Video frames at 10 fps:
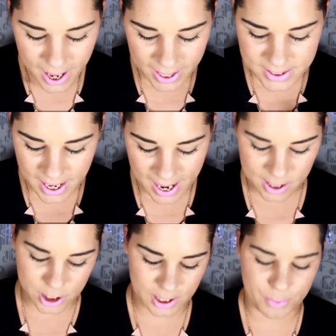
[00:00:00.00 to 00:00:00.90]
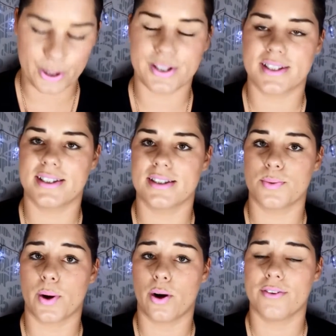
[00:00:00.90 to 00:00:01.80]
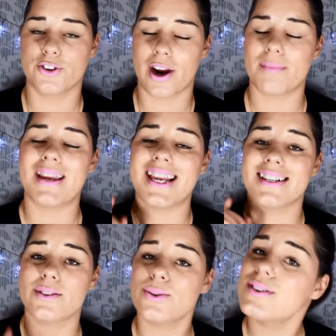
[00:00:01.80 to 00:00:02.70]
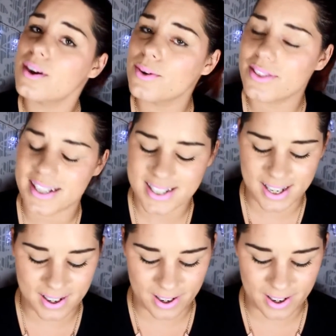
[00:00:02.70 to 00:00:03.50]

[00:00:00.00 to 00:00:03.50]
and I actually purchased this one off Trade Me. It's also authentic.